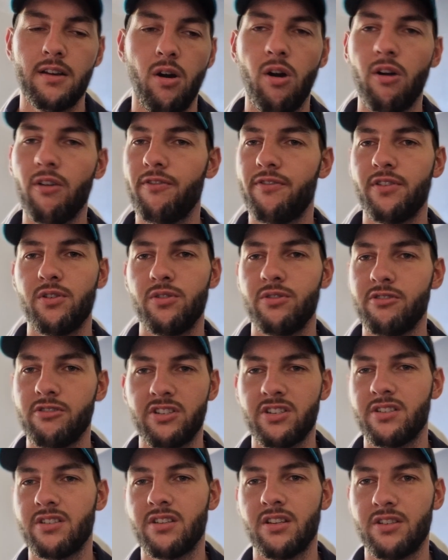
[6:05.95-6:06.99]
On field, you're
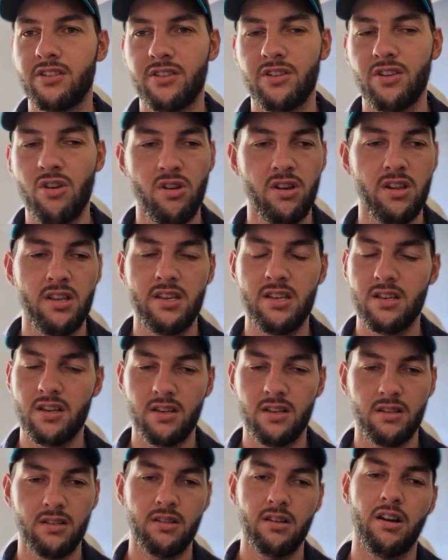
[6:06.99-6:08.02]
just a dirty.
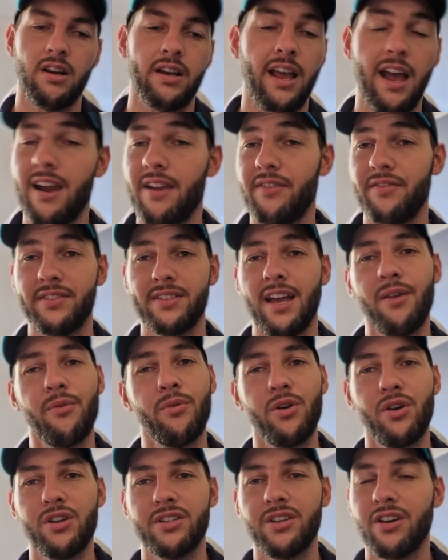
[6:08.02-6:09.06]
I can't even say
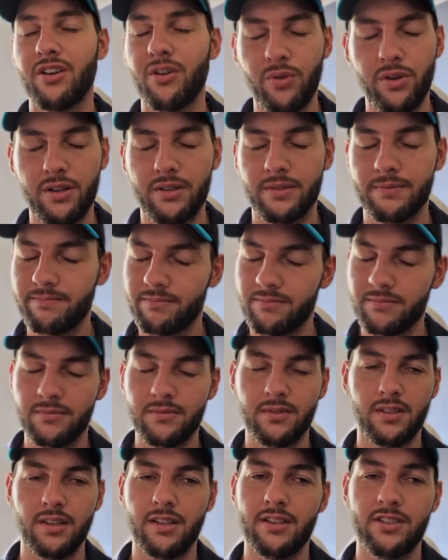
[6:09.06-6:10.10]
words. I don't want
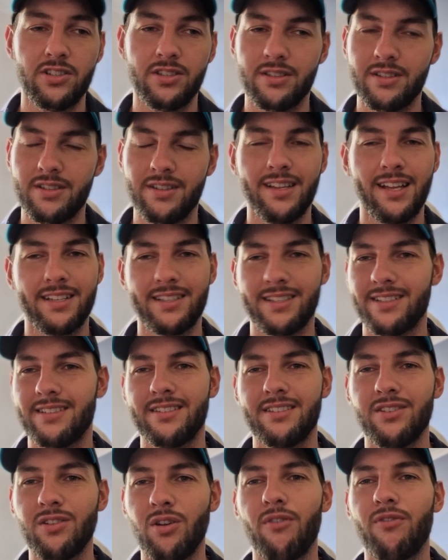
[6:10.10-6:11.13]
to. Just that's
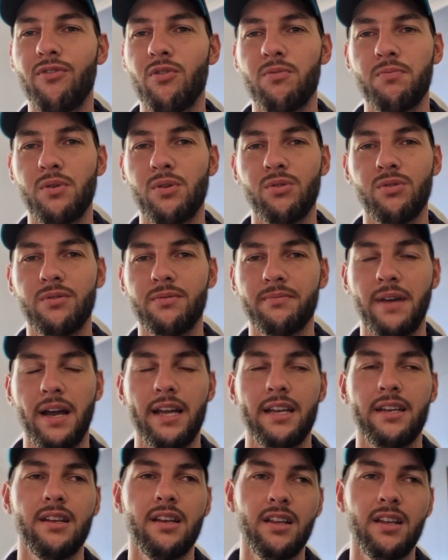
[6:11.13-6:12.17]
not football,
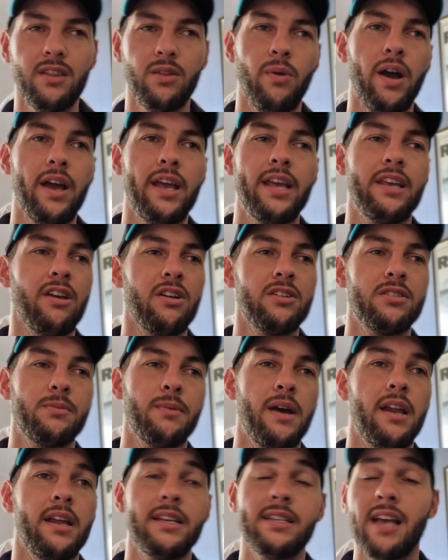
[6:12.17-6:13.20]
mate. The way he goes
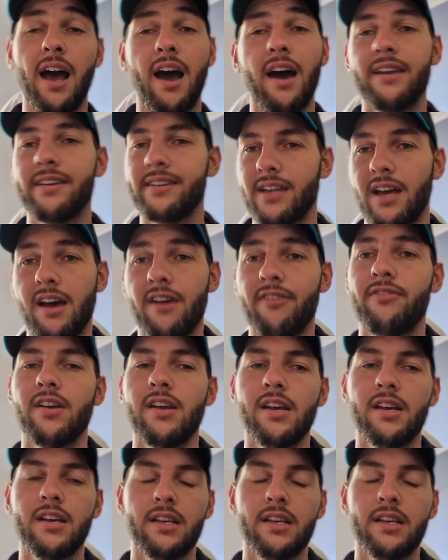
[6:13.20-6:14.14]
about it, he's hard and tough.